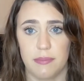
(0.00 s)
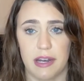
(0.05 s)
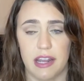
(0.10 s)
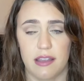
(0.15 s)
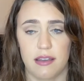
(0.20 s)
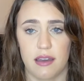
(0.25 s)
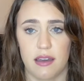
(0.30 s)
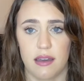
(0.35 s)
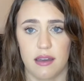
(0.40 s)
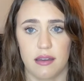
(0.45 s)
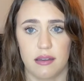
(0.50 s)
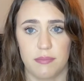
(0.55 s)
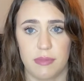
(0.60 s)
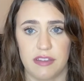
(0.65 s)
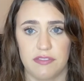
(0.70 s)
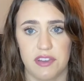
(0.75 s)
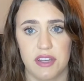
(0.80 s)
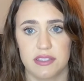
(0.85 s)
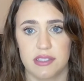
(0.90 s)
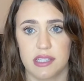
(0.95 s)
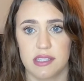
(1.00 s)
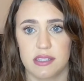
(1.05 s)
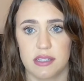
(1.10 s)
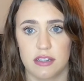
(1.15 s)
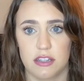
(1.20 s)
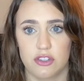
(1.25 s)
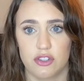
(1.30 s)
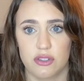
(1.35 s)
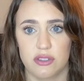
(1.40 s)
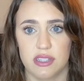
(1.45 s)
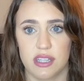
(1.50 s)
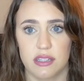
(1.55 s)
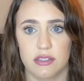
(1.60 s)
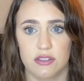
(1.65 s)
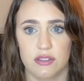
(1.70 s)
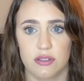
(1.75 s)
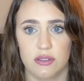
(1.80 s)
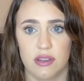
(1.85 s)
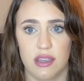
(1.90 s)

And I got my fiance's initials in,